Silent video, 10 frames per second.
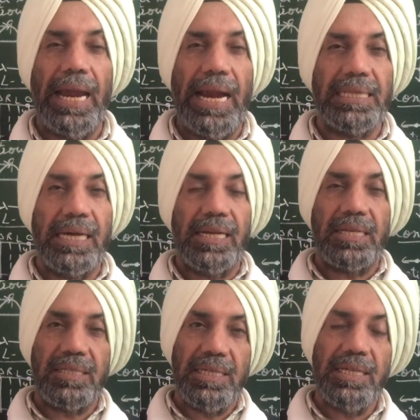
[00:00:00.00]
and the
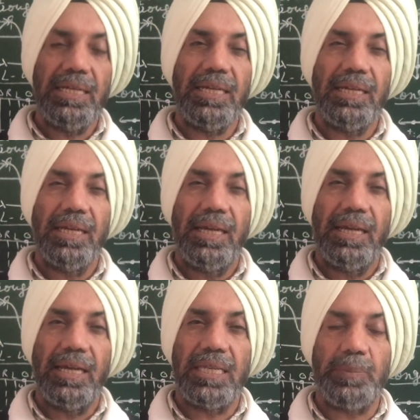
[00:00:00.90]
energy
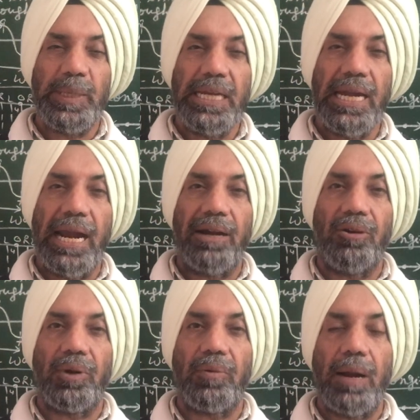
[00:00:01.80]
is being handed
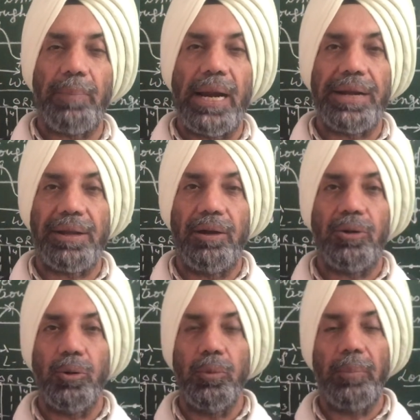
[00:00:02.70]
over from particle
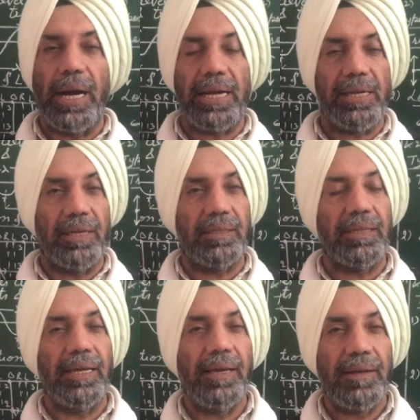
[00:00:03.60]
to particle.
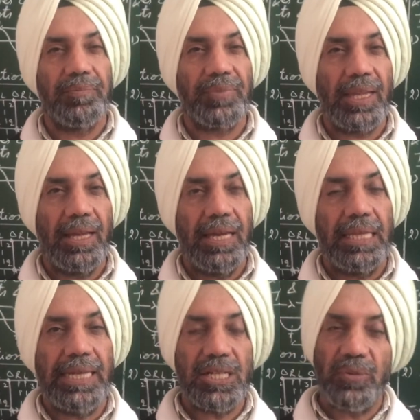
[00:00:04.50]

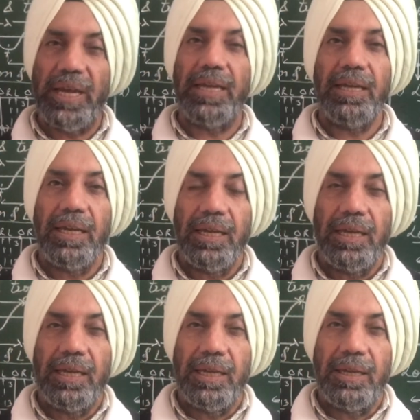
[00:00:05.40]
That's why
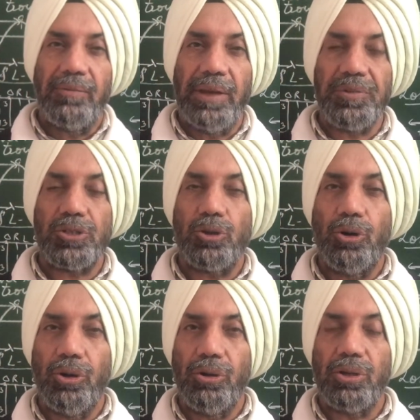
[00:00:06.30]
when we
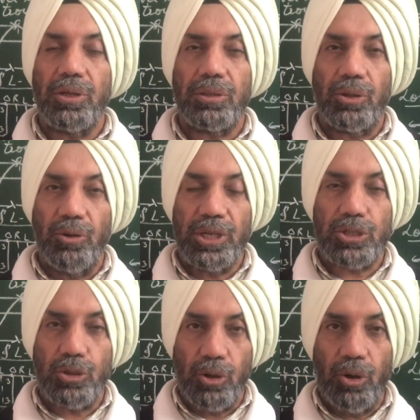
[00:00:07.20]
throw a
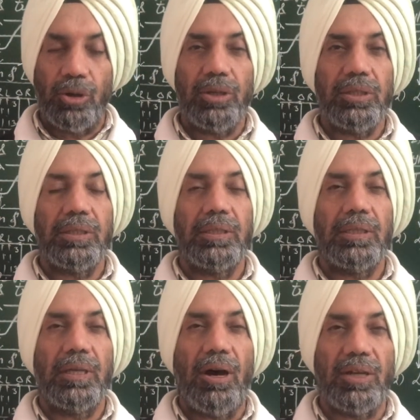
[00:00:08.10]
stone
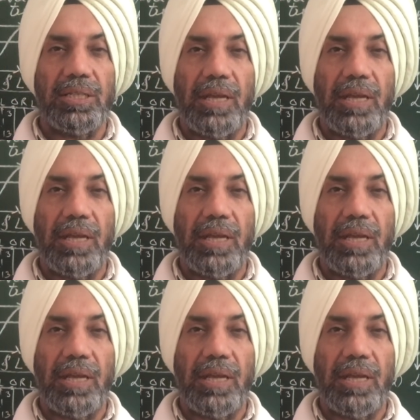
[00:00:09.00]
on the